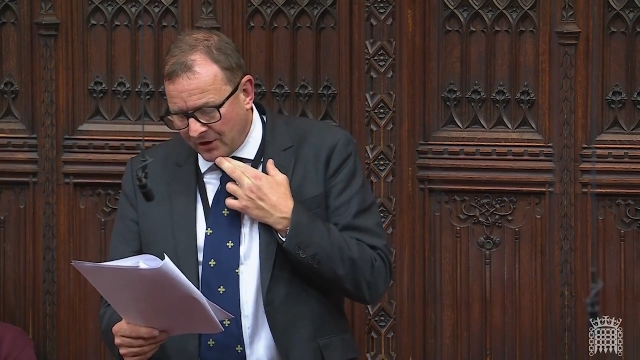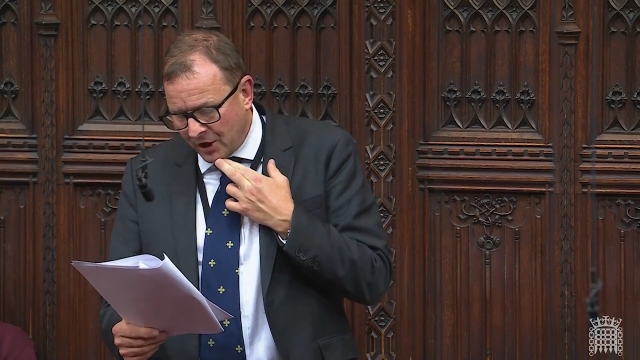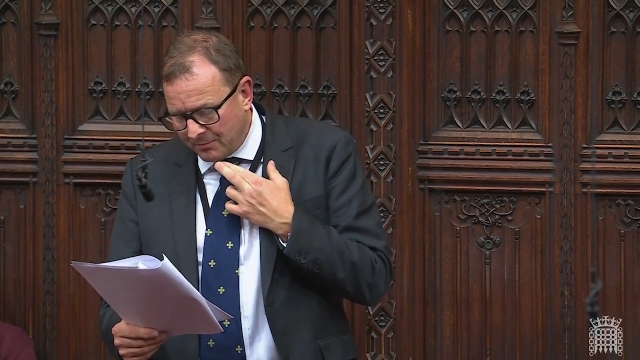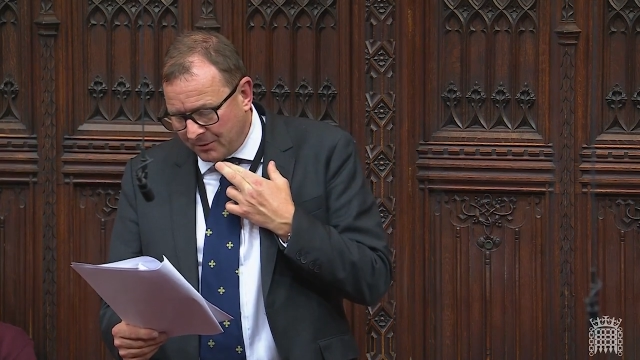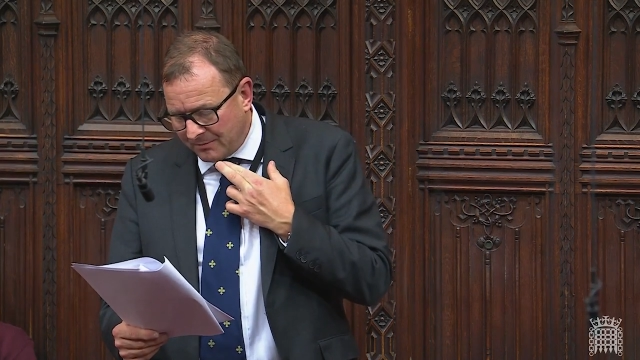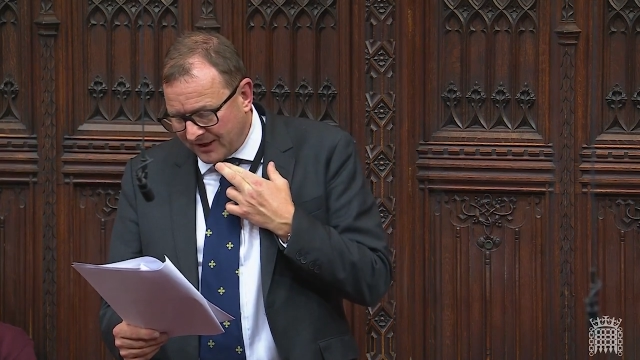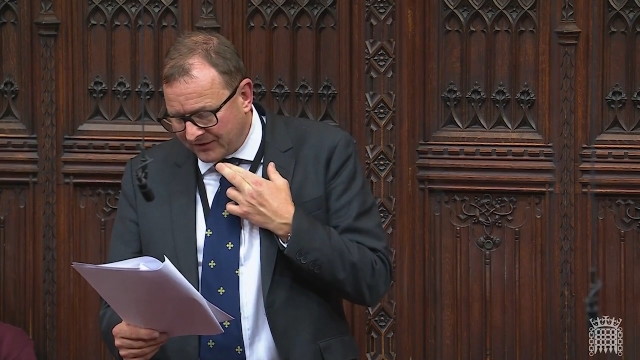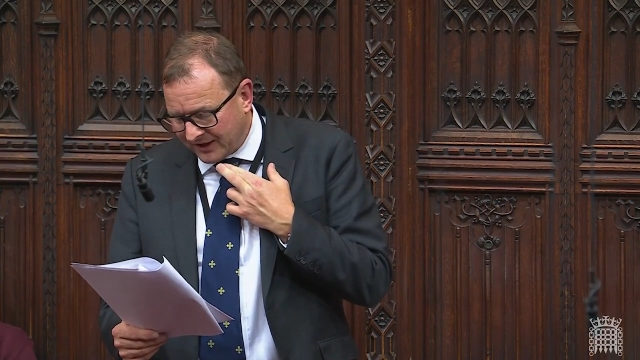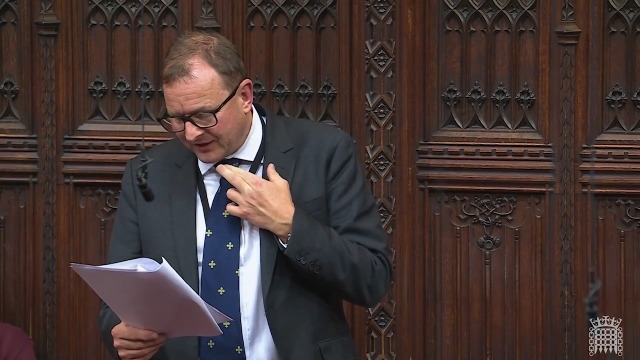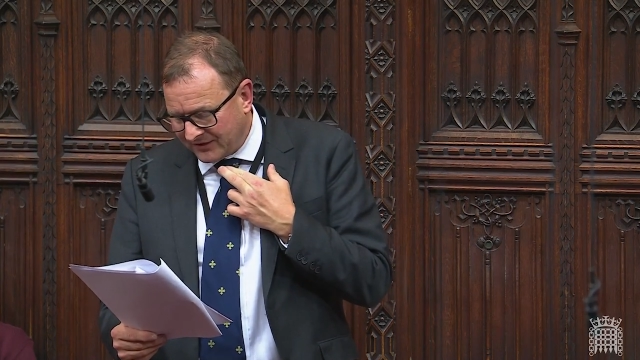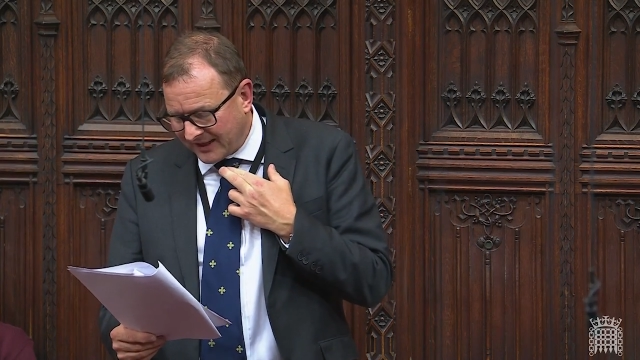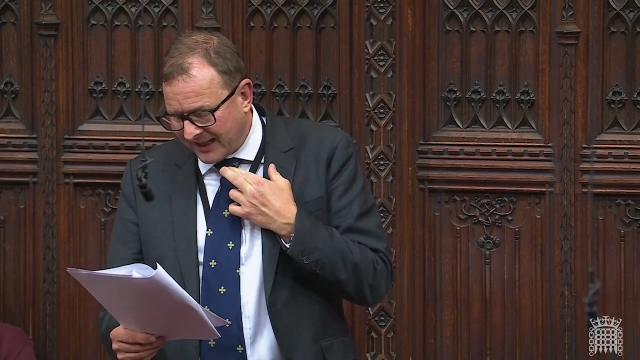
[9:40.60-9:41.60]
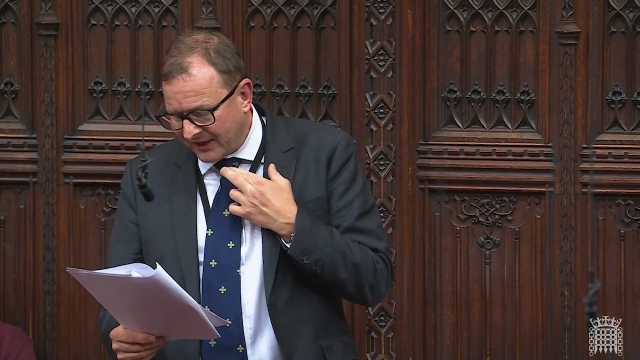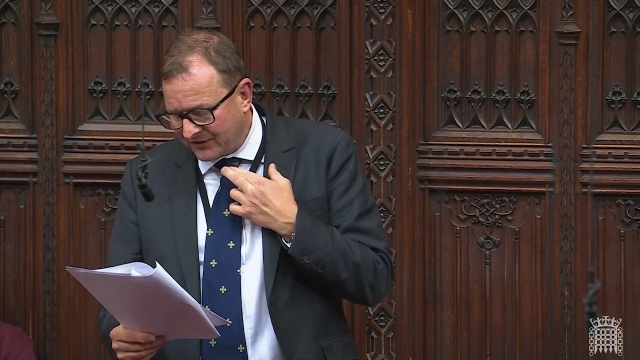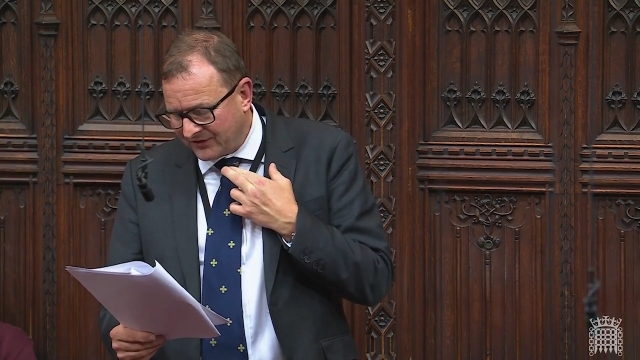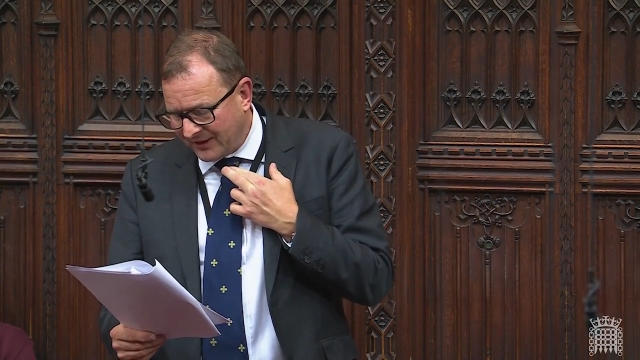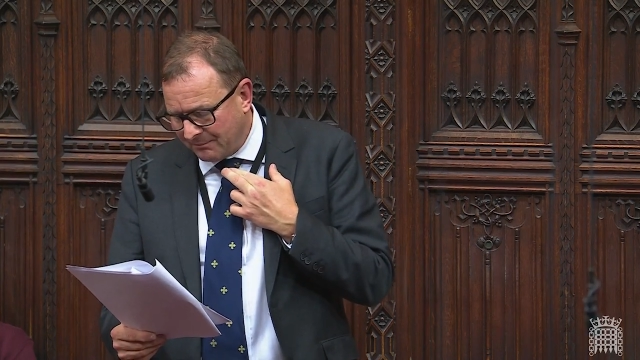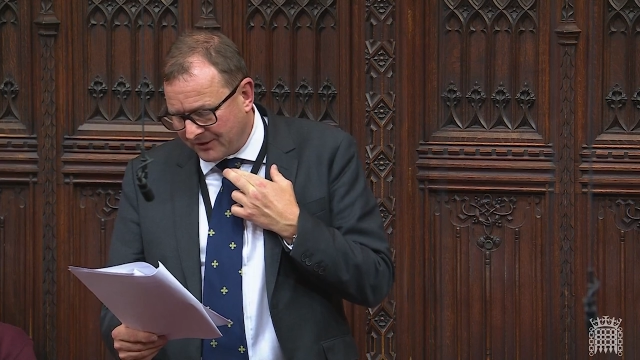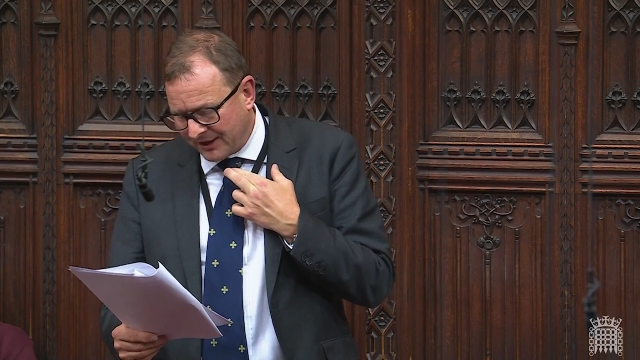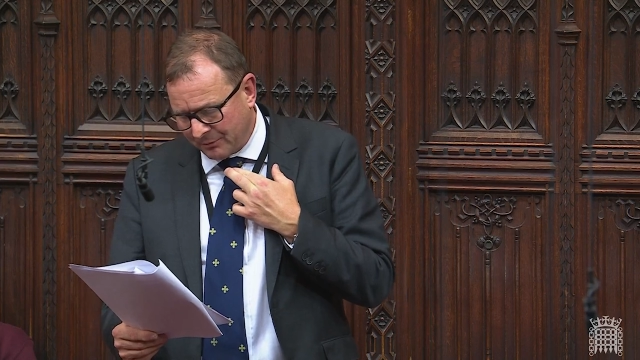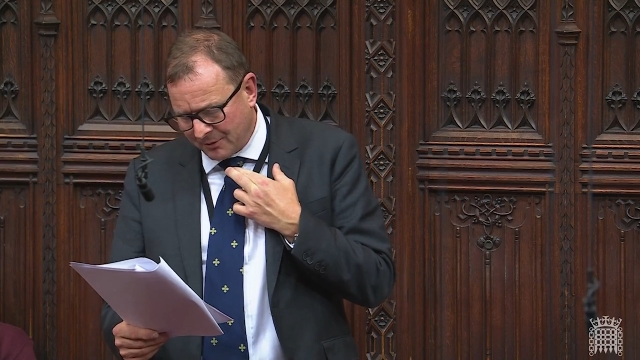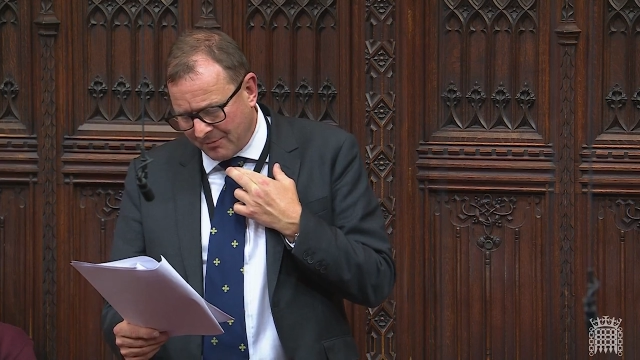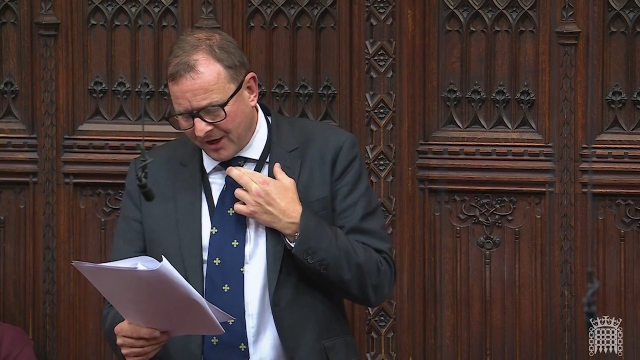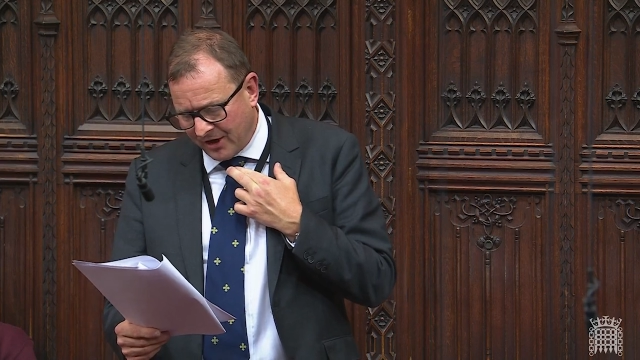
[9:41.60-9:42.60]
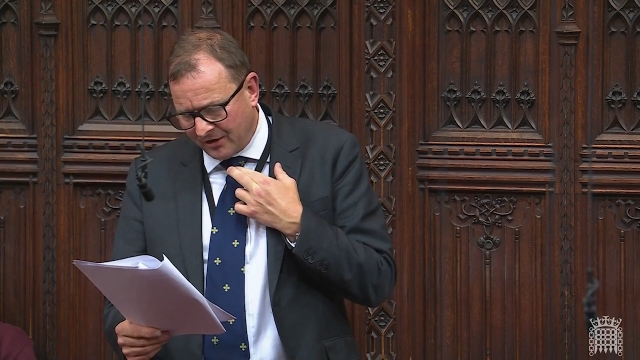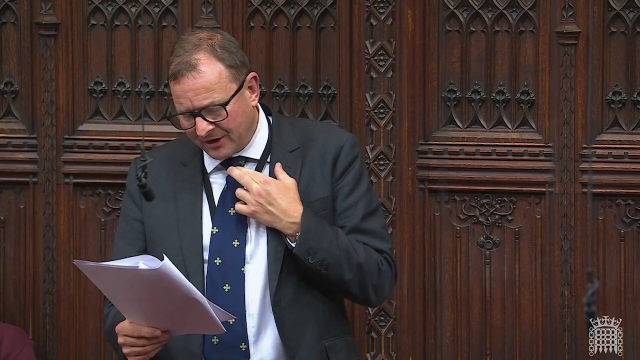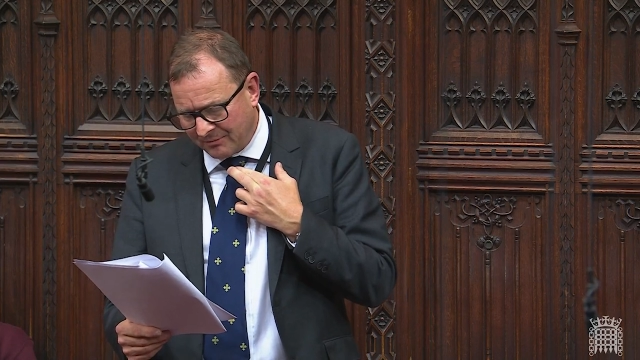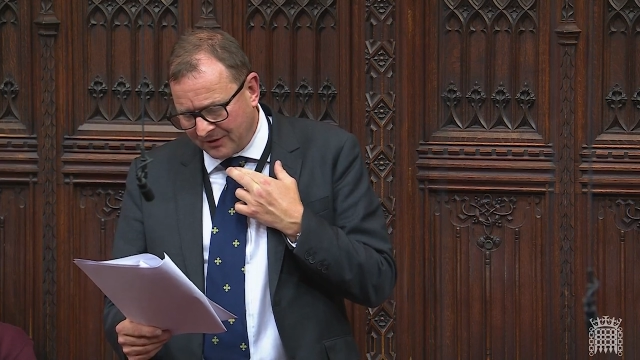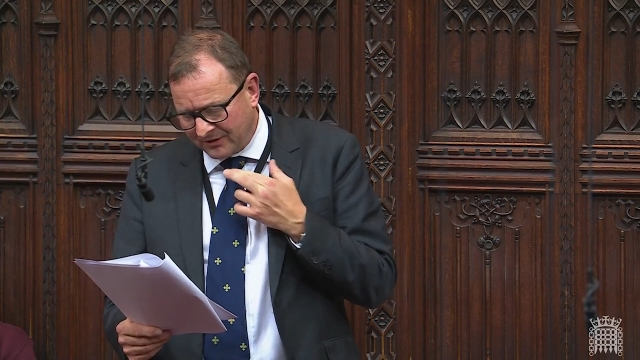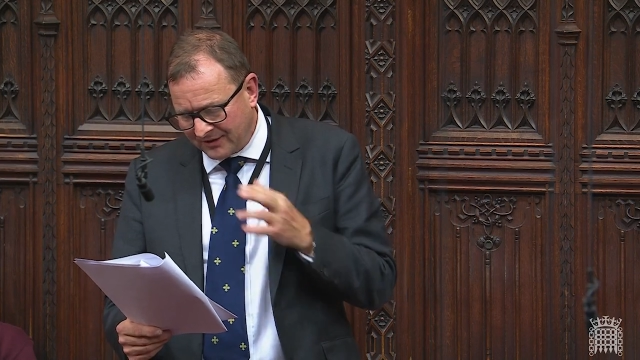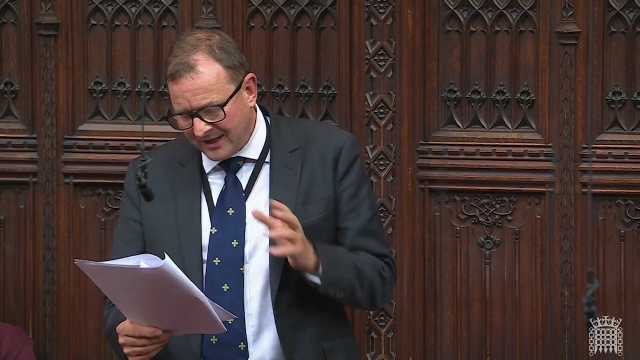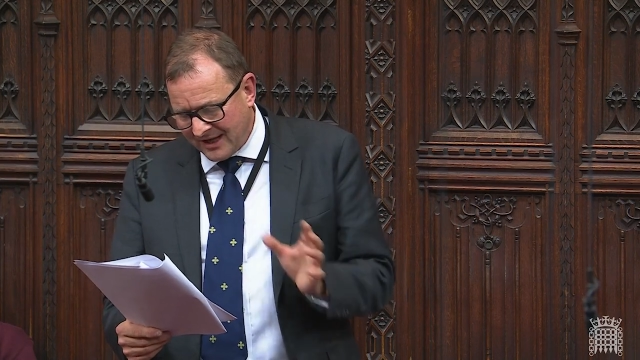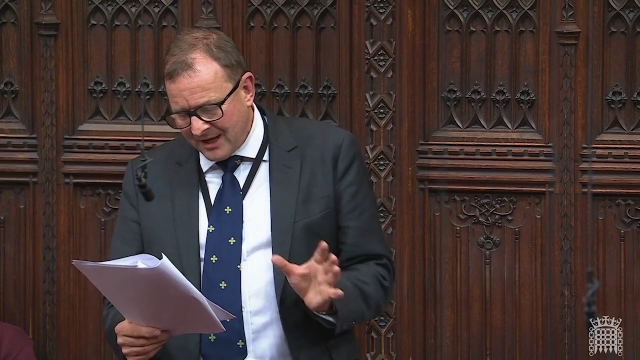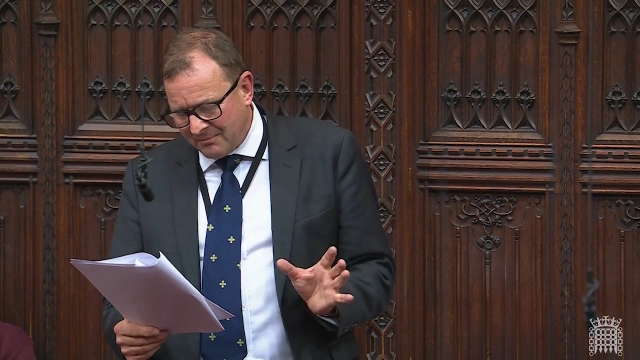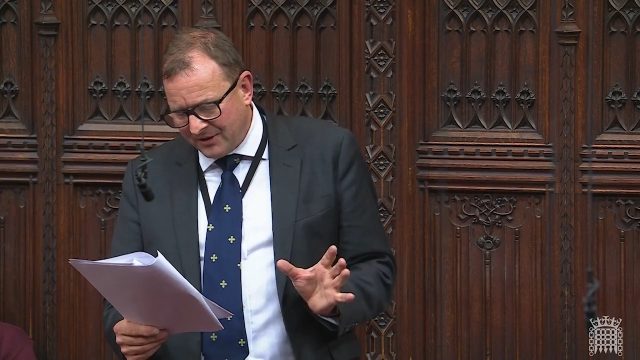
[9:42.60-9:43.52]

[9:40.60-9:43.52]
The noble minister has said he has sympathy with my arguments,